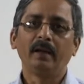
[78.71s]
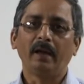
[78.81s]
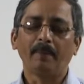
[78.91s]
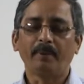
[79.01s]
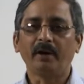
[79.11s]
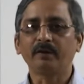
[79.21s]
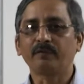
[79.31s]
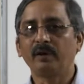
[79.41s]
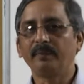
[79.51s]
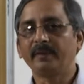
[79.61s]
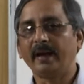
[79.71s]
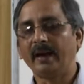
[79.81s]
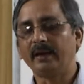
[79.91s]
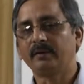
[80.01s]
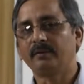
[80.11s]
Apart from
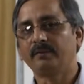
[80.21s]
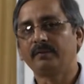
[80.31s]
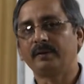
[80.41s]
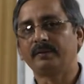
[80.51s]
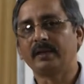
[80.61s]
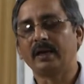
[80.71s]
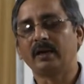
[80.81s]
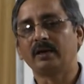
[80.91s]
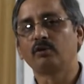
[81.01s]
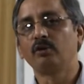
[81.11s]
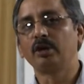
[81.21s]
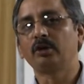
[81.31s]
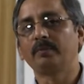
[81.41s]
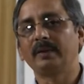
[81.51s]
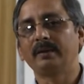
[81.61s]
that, there are going
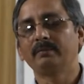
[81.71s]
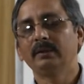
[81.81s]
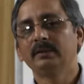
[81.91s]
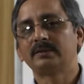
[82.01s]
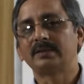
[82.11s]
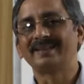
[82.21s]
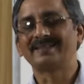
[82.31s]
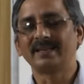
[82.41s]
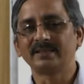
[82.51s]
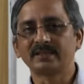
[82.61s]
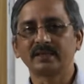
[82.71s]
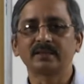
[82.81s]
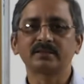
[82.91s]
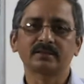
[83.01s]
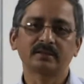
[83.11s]
to be say
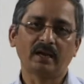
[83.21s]
sensors,